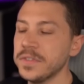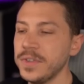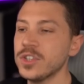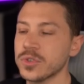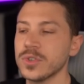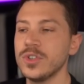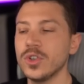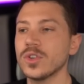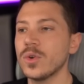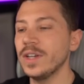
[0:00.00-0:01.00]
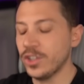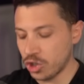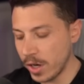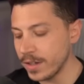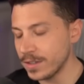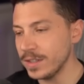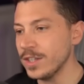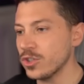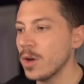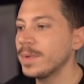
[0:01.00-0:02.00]
feature not only changed C#,
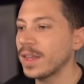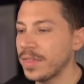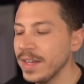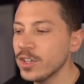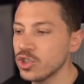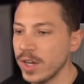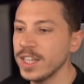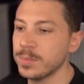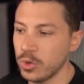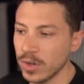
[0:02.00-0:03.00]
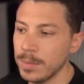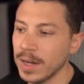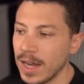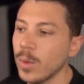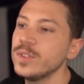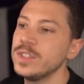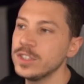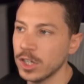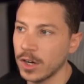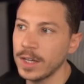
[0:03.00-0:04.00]
but I think changed programming language in
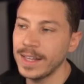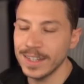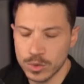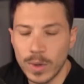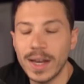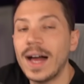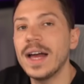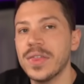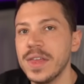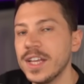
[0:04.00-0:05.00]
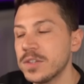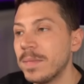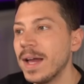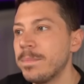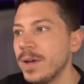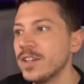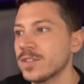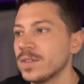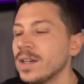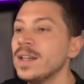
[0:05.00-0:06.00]
general, and it's why I think it's my
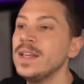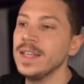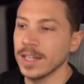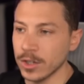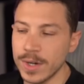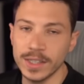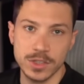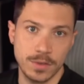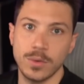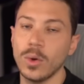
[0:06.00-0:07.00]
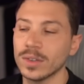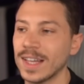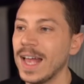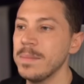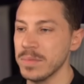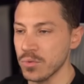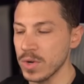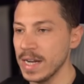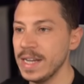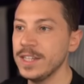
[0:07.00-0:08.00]
personal greatest of all time
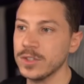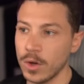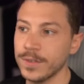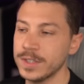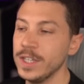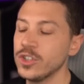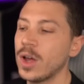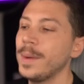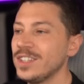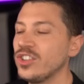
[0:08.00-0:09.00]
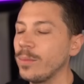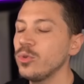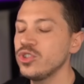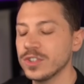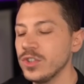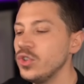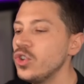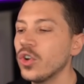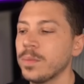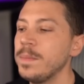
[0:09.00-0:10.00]
release of C#. C# would just
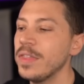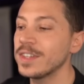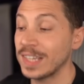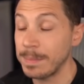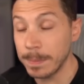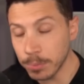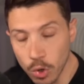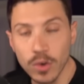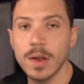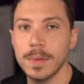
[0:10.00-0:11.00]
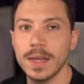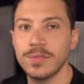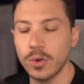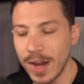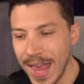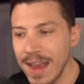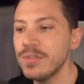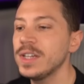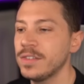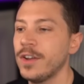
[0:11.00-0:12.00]
not be the same, and programming for
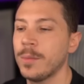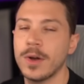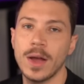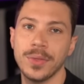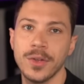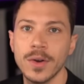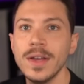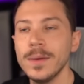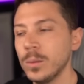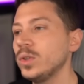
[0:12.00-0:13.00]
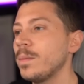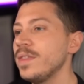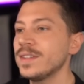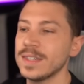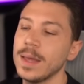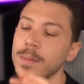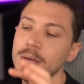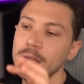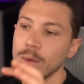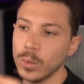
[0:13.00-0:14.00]
every developer out there wouldn't be the same
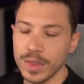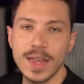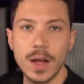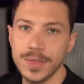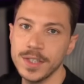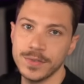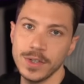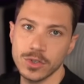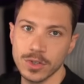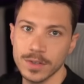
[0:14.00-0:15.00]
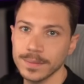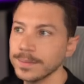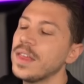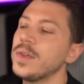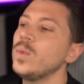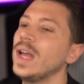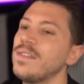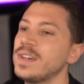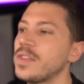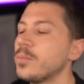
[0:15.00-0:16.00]
without this feature. And then we
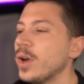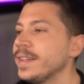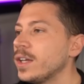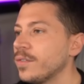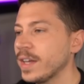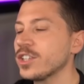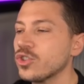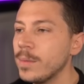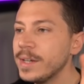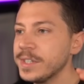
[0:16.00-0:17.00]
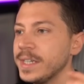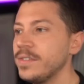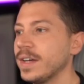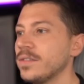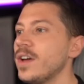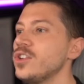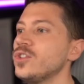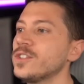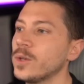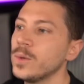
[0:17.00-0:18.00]
have another breakdown of extremely significant
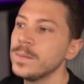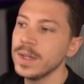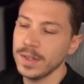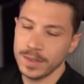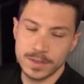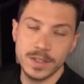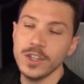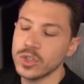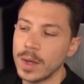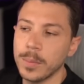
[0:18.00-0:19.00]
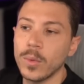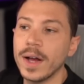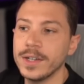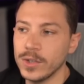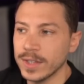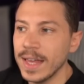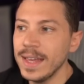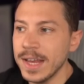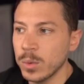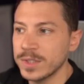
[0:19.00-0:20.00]
versions. So C#1, okay,
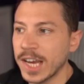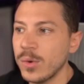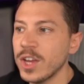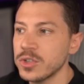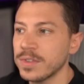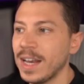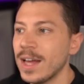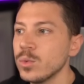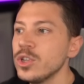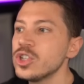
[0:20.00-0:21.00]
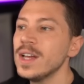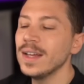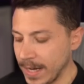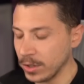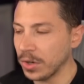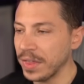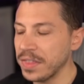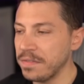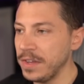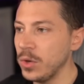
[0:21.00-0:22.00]
it was the creation of the language. I don't think
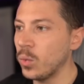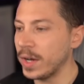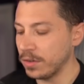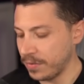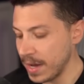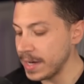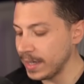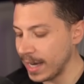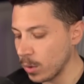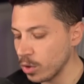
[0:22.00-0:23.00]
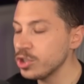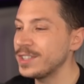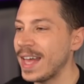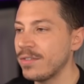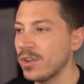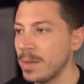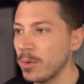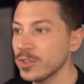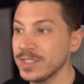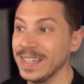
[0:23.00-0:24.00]
the V1 of any language is ever the
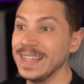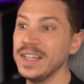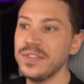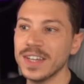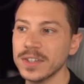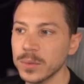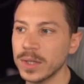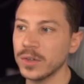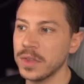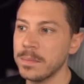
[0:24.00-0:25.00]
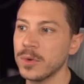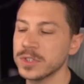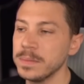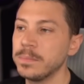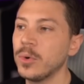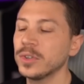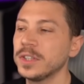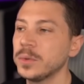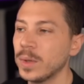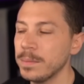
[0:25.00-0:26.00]
most significant one or the most
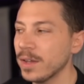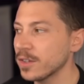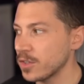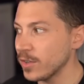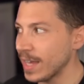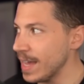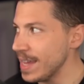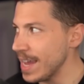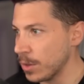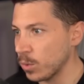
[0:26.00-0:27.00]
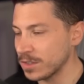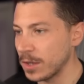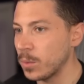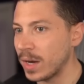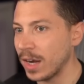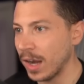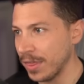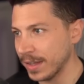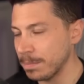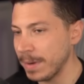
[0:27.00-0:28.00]
important one, because, okay, it was the one
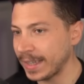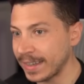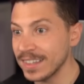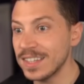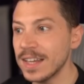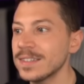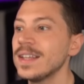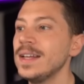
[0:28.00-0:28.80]
that made it exist,